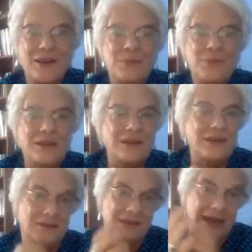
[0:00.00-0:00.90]

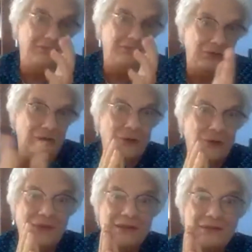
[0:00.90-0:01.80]
because they
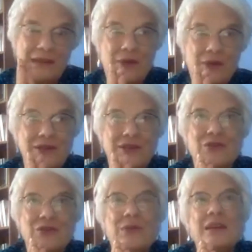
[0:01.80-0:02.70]
wanted to
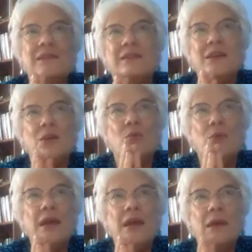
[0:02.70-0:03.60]
do things in a
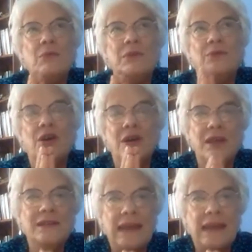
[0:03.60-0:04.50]
way that was
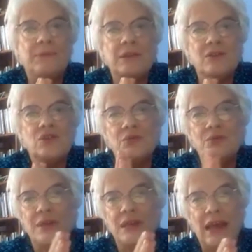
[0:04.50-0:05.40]
very adapted
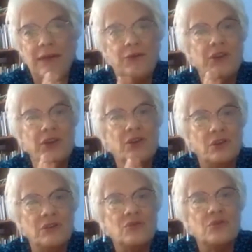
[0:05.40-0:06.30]
to the African
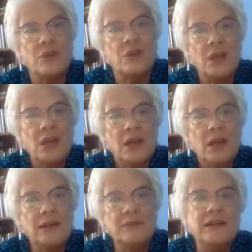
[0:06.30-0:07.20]
culture,
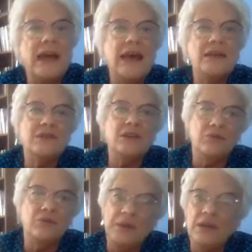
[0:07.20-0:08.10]
not
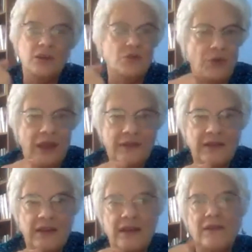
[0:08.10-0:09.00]
being
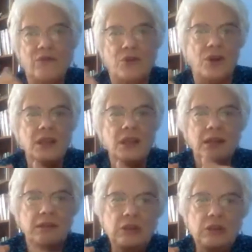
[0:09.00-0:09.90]
aggressive or
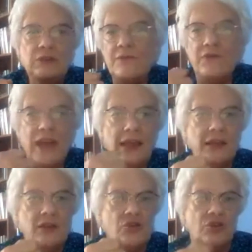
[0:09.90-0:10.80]
using
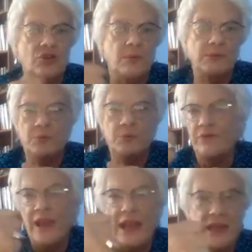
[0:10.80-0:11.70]
violent terms,
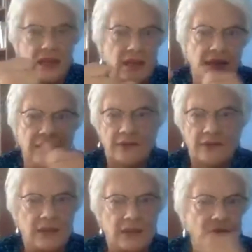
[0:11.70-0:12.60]
we're fighting
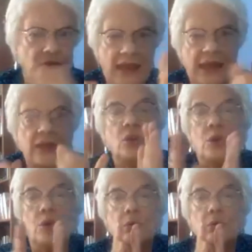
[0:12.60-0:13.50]
against this or that. No,